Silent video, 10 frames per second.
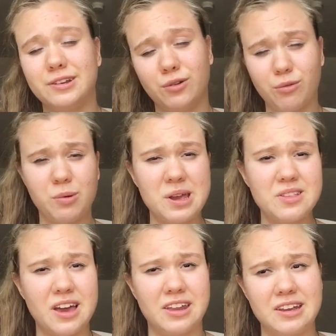not weird,
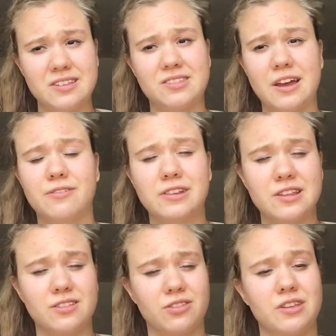and it is definitely
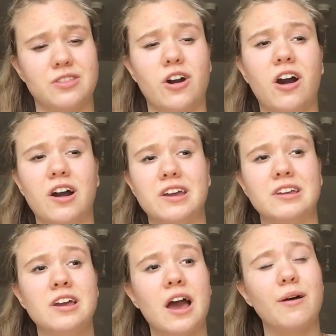something that I
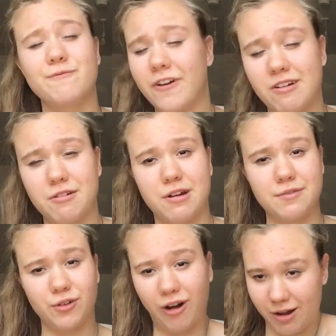am very
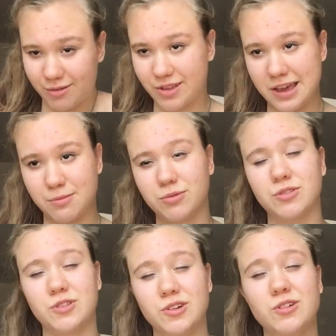grateful I was able to
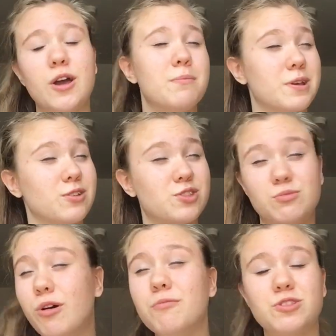do, because you
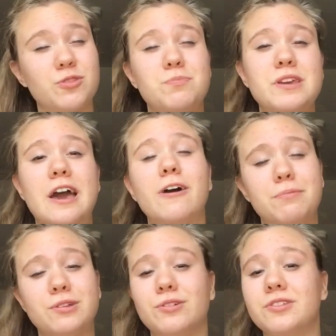won't just be
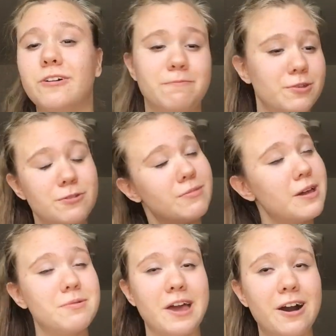helping yourself, but you may
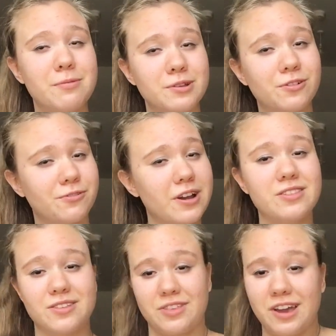be helping your friends
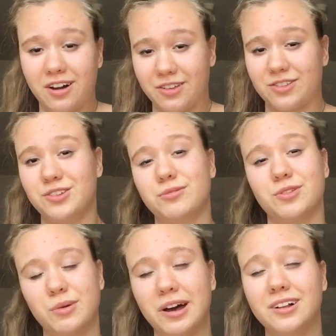if they ask you as
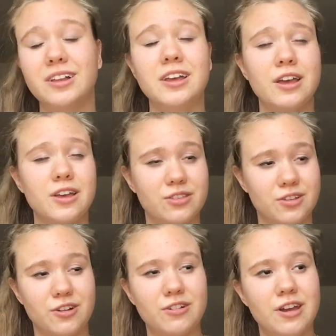well.
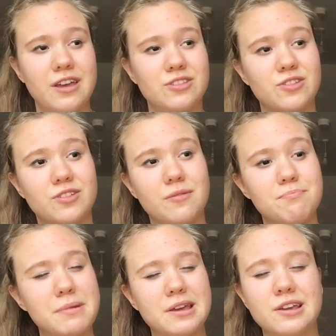So just
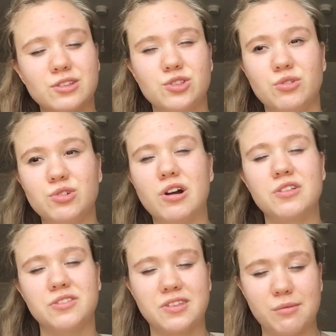making sure you
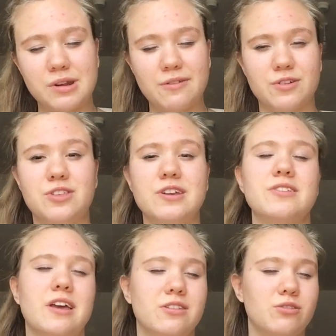understand when everything is,
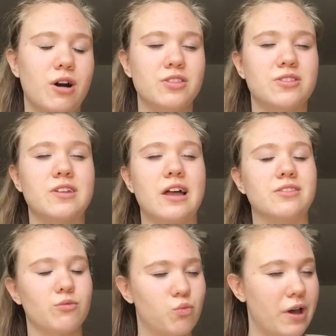and you
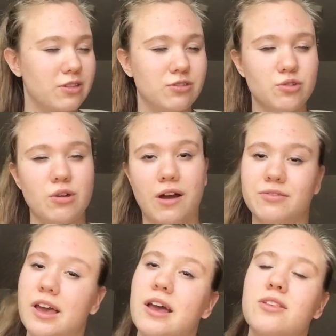understand when you have
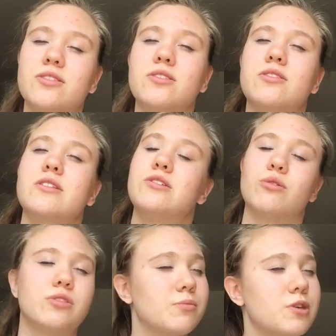tests in your
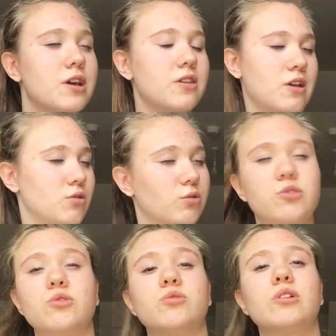subject and your
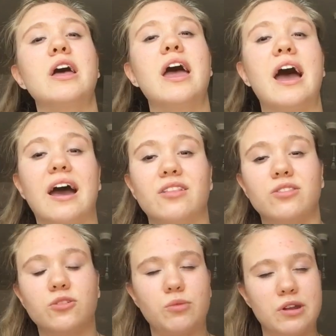school,
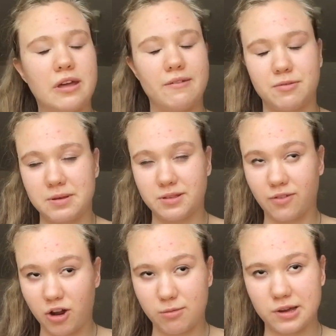and when every piece of
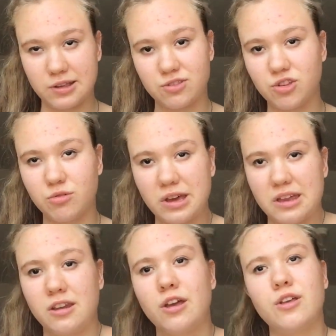homework is due
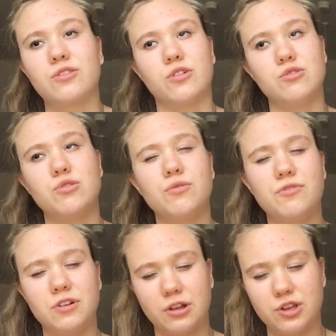in, so you
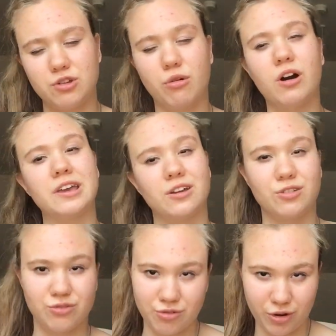feel like you are in
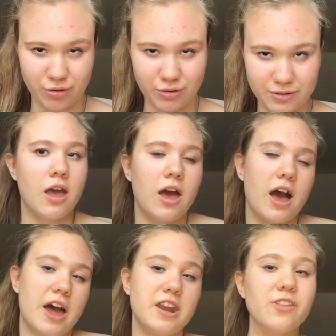control.
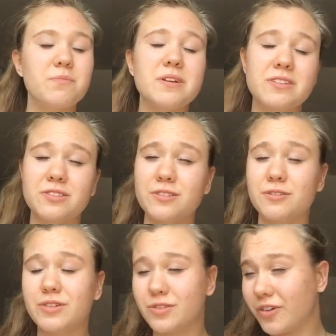Another piece of
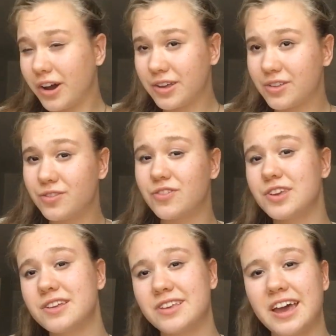advice for
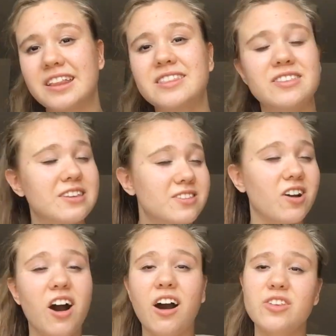year 10s is to
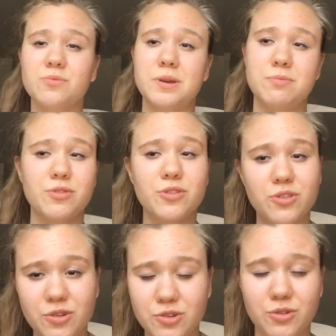ask people that
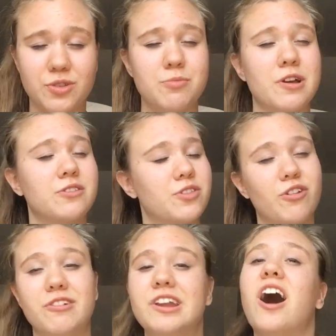took your subject that
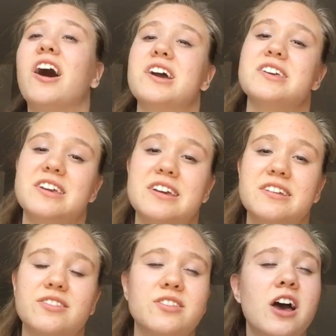are in higher
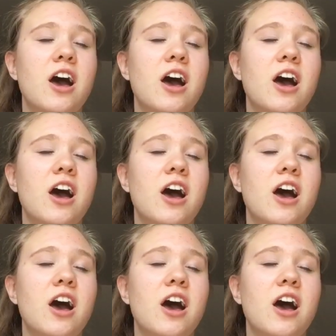years.